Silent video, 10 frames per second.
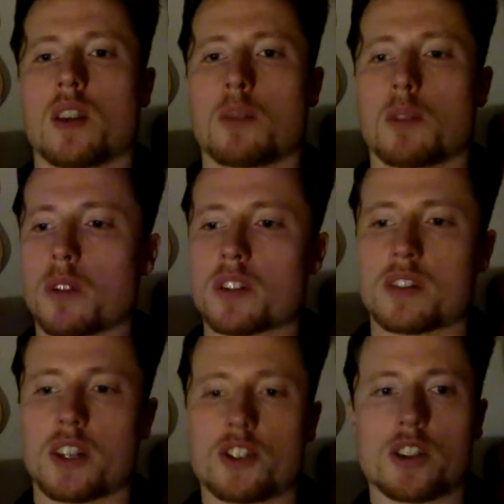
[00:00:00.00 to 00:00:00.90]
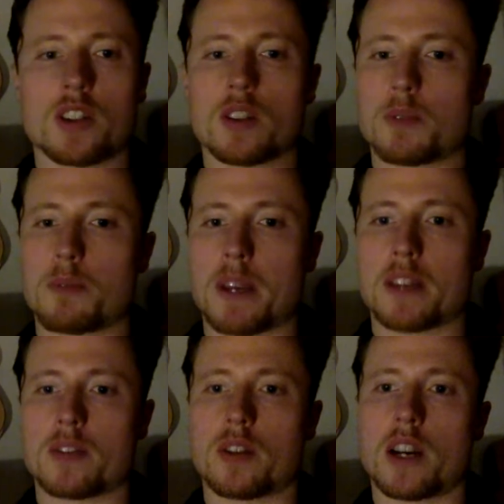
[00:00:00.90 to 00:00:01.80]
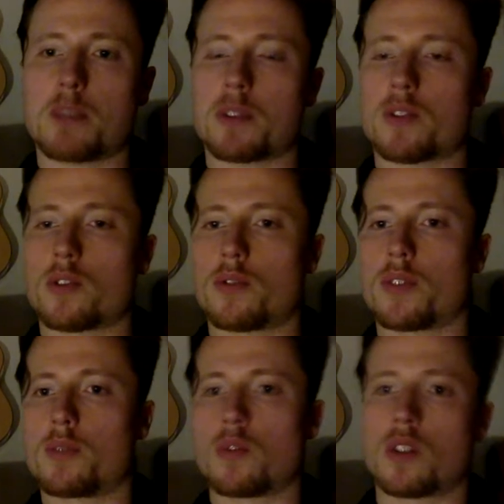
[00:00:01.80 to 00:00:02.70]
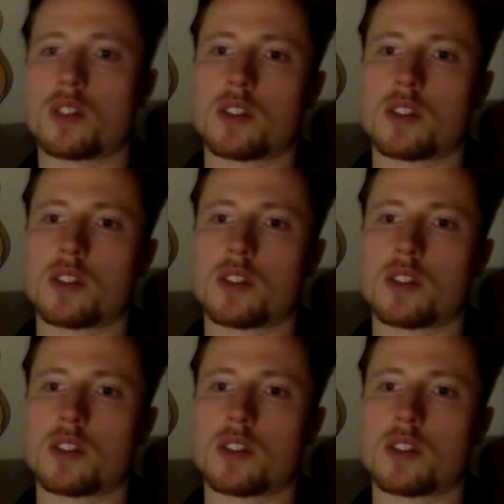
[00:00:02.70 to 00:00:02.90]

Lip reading: Well, what essentially got me back into hypertrophy was